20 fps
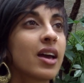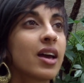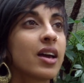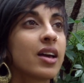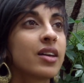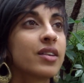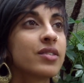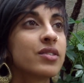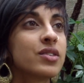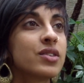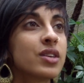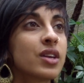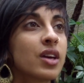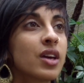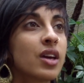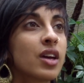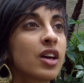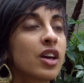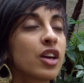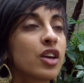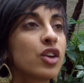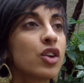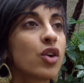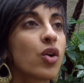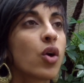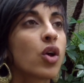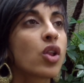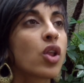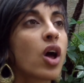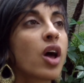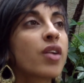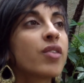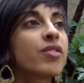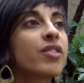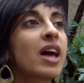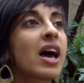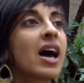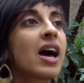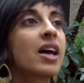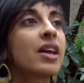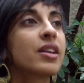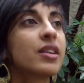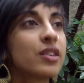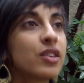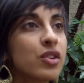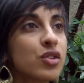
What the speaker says: And, a lot of that